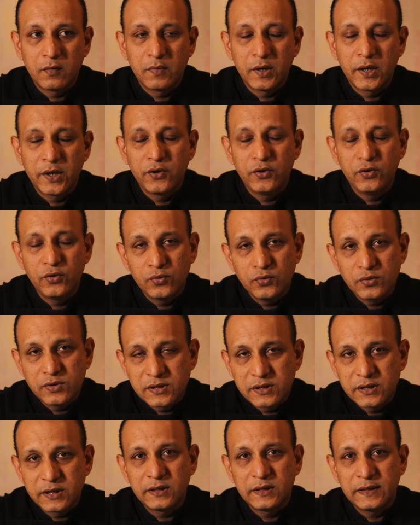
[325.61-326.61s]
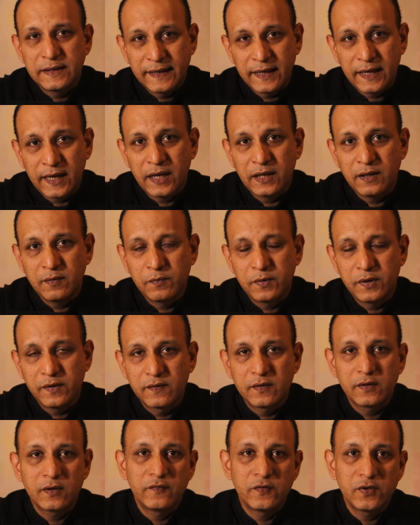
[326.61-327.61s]
But you still can
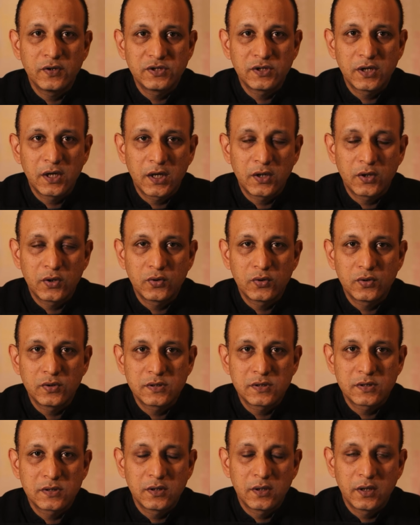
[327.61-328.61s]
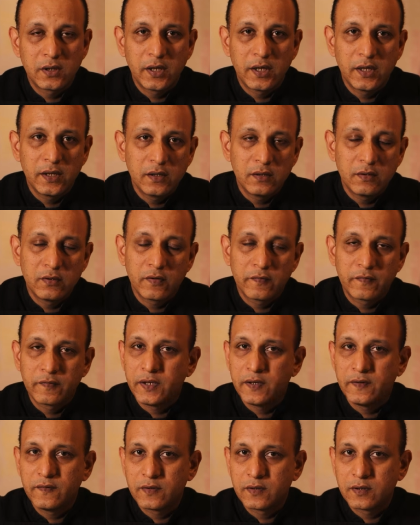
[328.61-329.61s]
preserve your gelatos in your
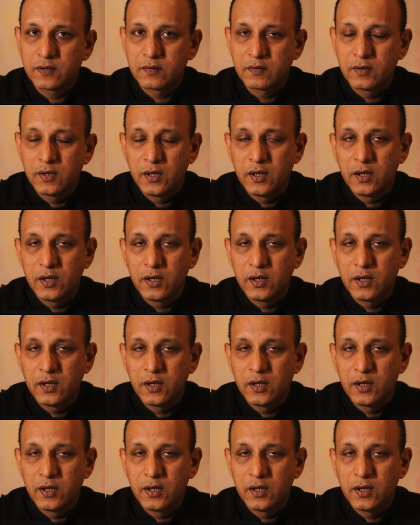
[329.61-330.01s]
freezer